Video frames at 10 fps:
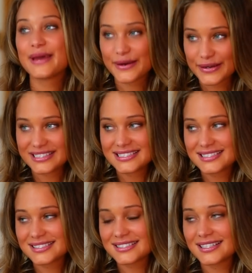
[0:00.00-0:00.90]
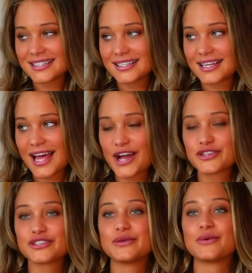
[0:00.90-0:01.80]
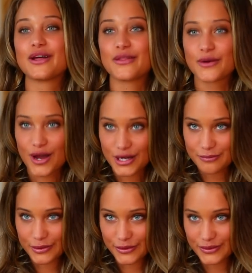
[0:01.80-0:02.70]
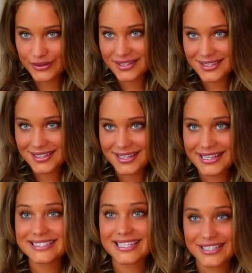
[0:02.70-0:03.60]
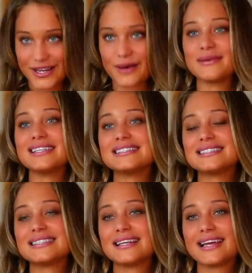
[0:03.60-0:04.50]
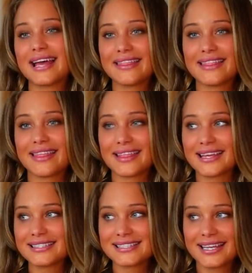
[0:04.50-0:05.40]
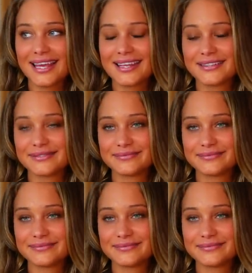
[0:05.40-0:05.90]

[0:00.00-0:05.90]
parents actually went on their honeymoon in St. Thomas, and then they stayed.